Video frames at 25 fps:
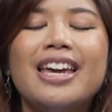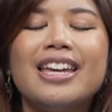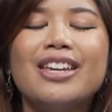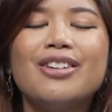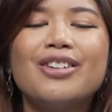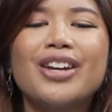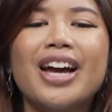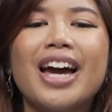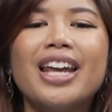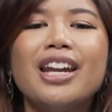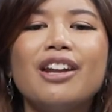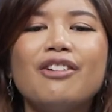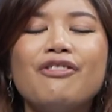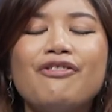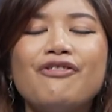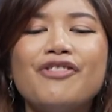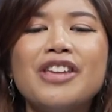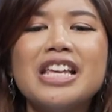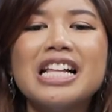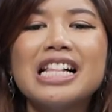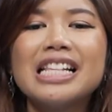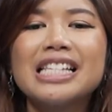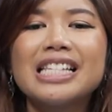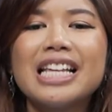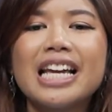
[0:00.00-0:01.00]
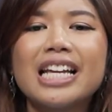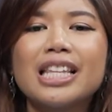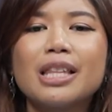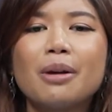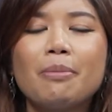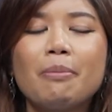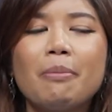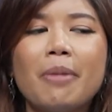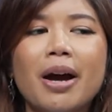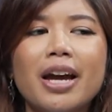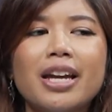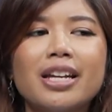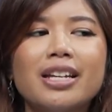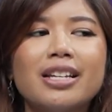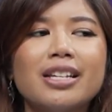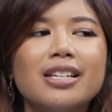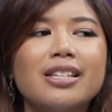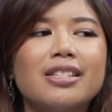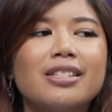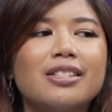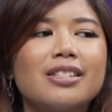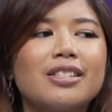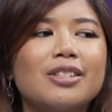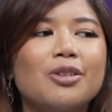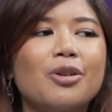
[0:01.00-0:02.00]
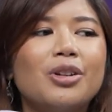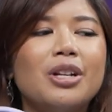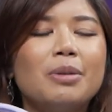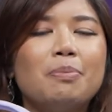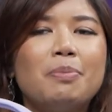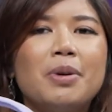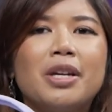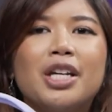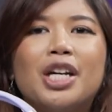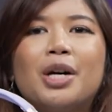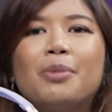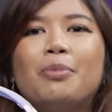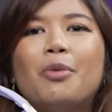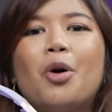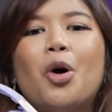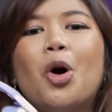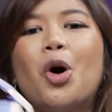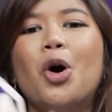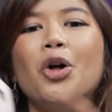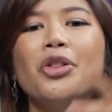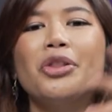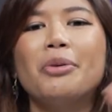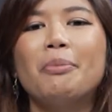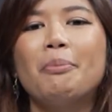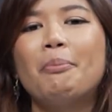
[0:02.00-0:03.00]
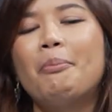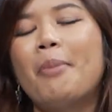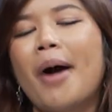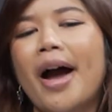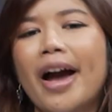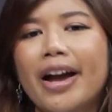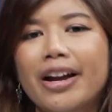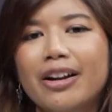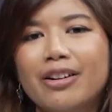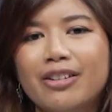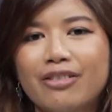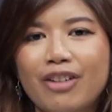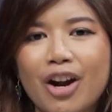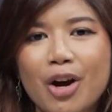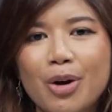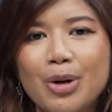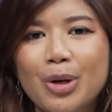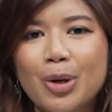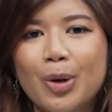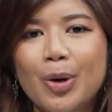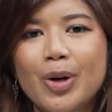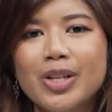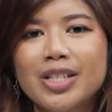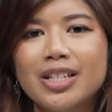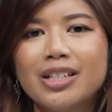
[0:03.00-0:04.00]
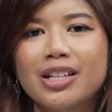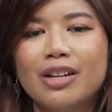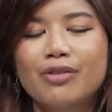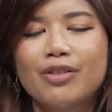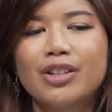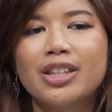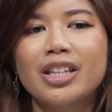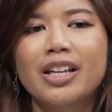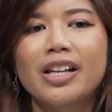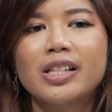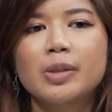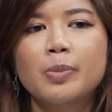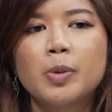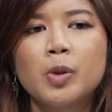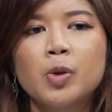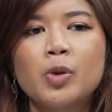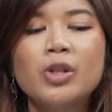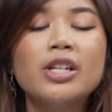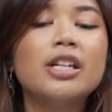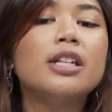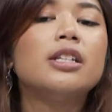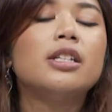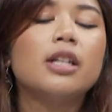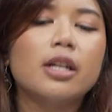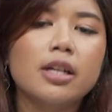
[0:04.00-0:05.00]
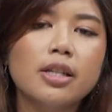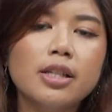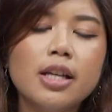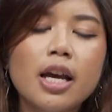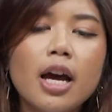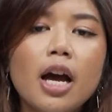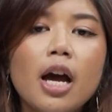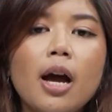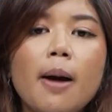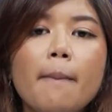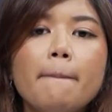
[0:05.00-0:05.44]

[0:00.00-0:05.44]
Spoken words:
it kind of feels like the mic is gonna pick up all the background noise and everything else between it does.